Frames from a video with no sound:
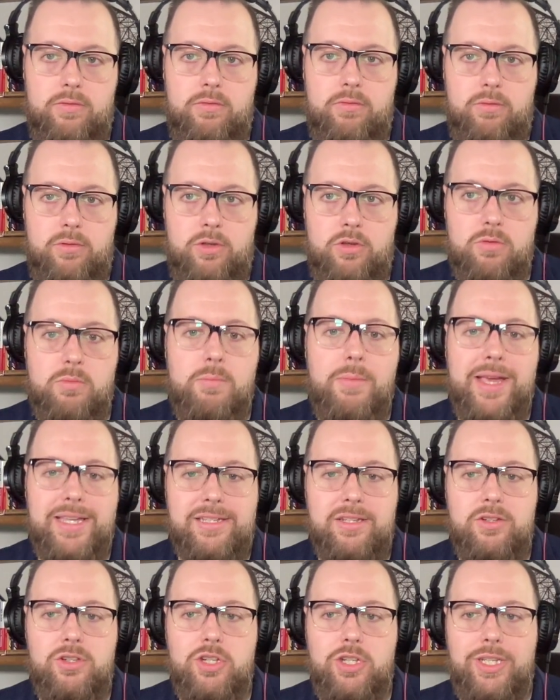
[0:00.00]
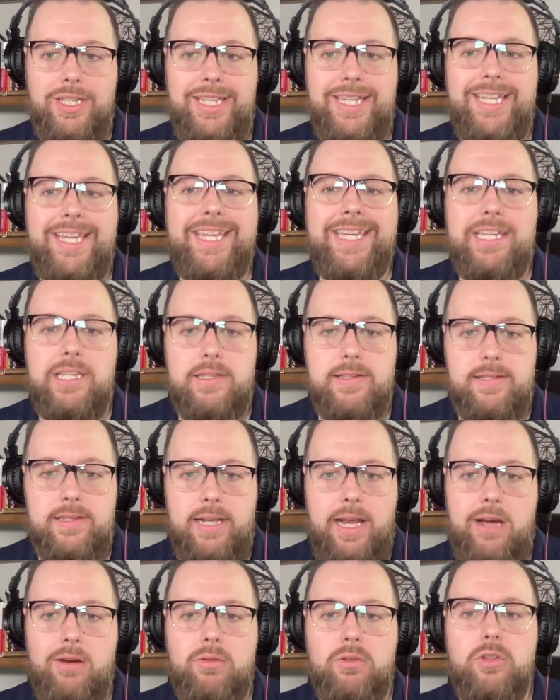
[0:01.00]
your messaging is and
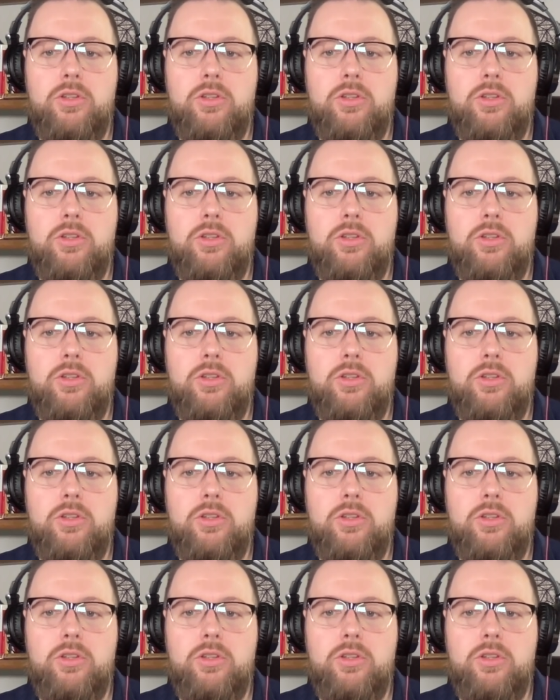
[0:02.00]
how